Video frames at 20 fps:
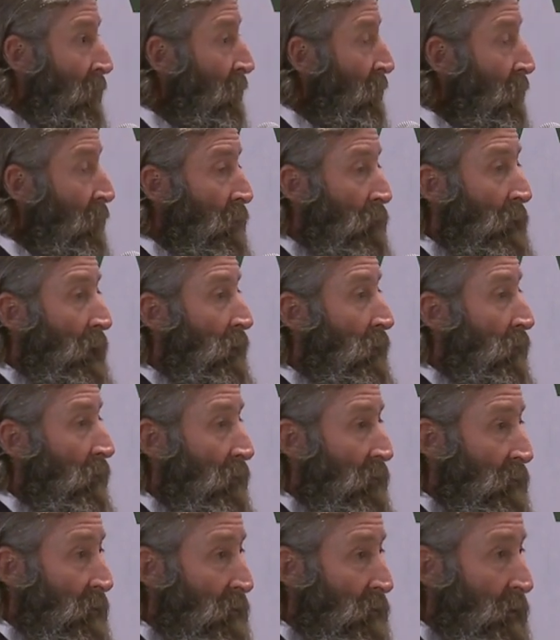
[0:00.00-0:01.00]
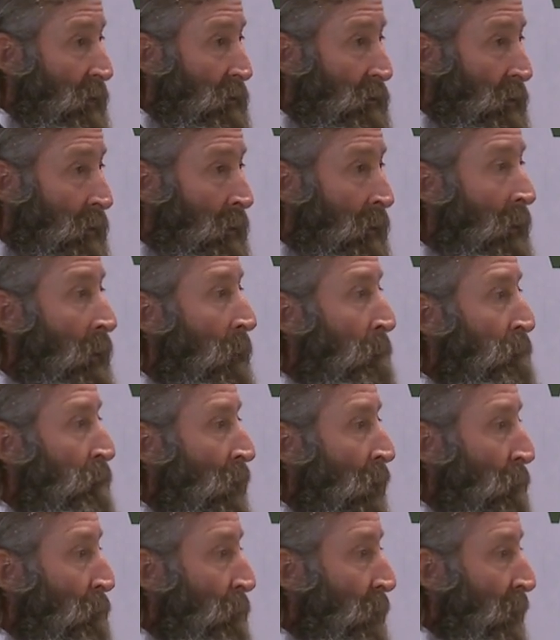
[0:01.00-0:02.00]
You can make your own decision,
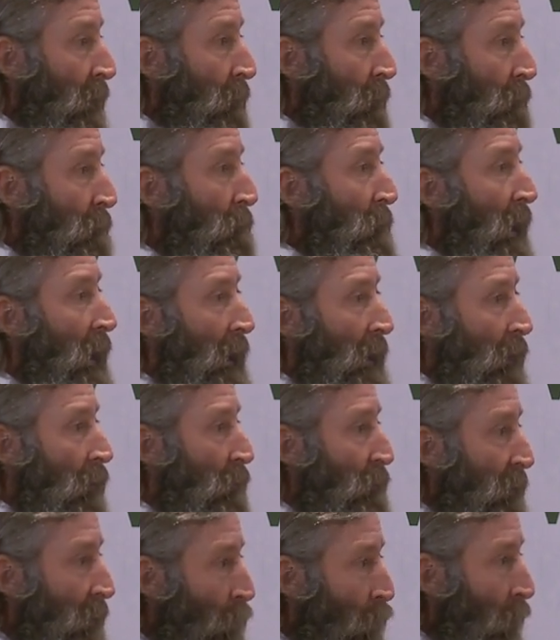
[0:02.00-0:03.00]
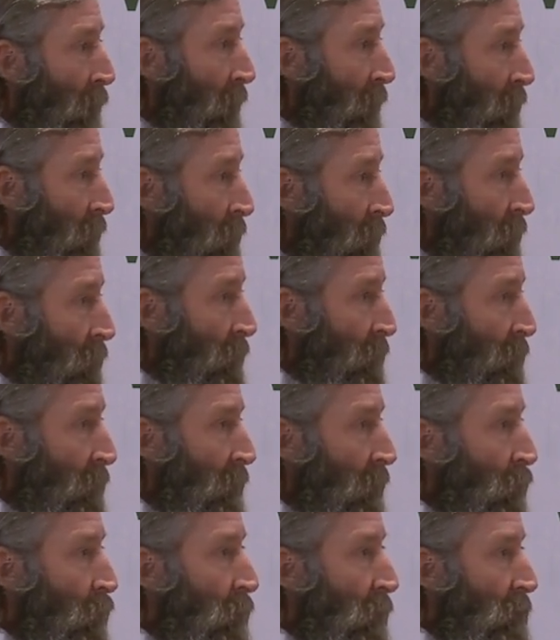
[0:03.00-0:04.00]
but buyer beware
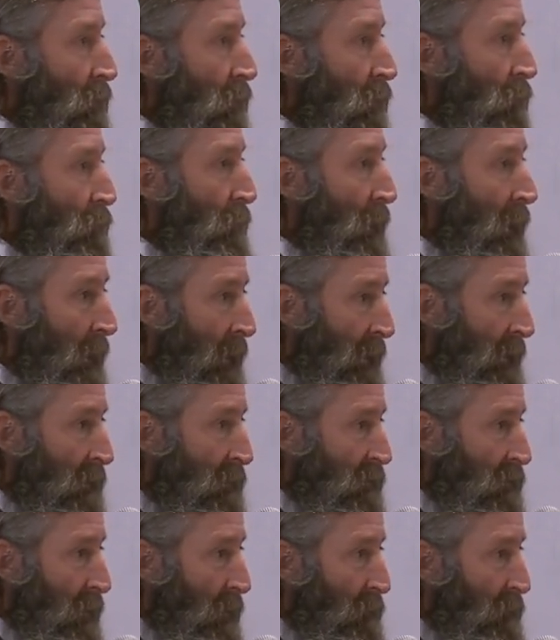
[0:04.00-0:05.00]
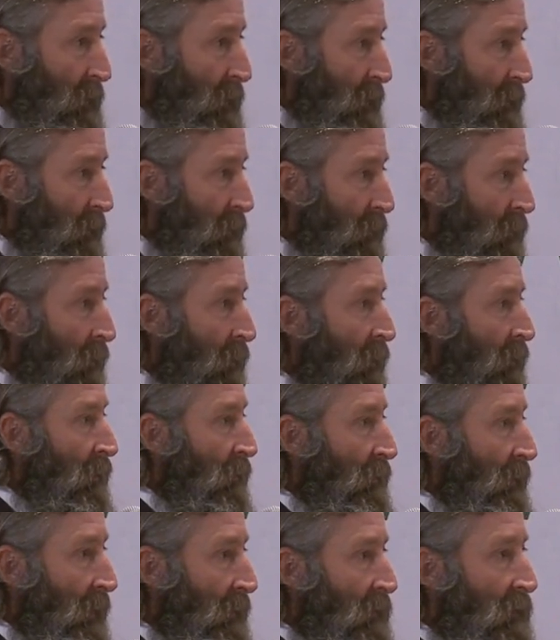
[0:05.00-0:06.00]
that when you're buying something
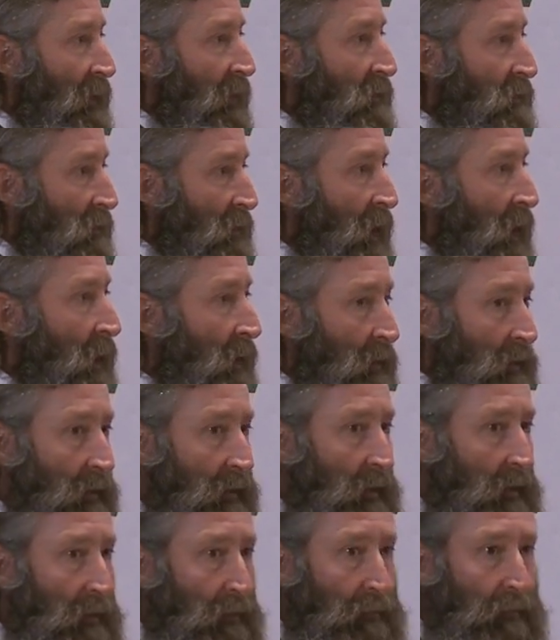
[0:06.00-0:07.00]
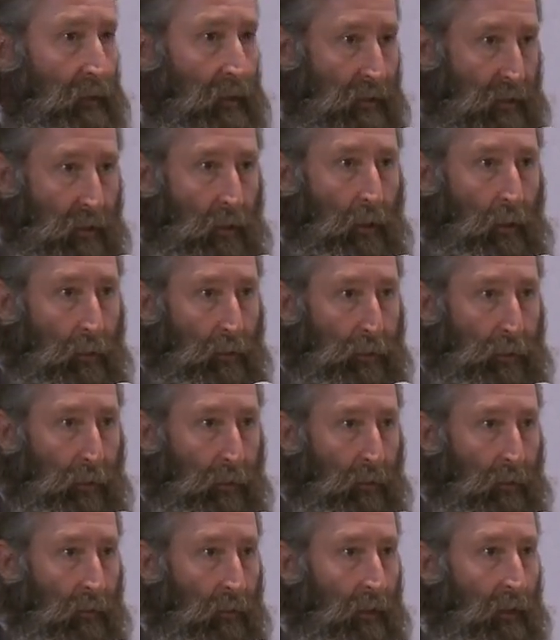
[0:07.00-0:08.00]
that does not give
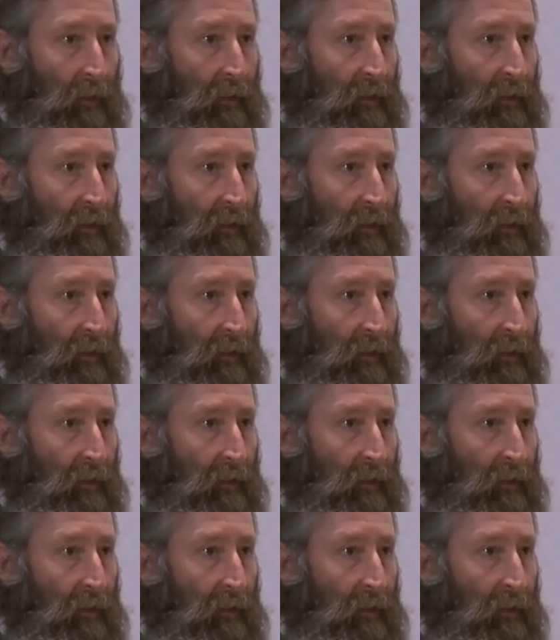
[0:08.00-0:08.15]
disclosure,